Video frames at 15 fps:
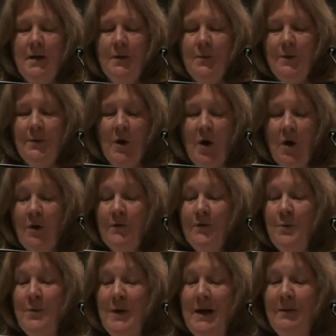we were
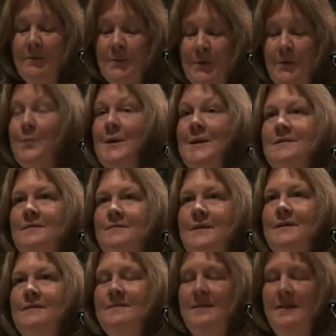overwhelmed with press
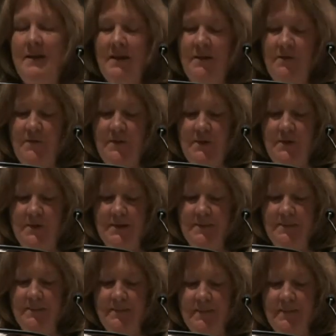events and interviews.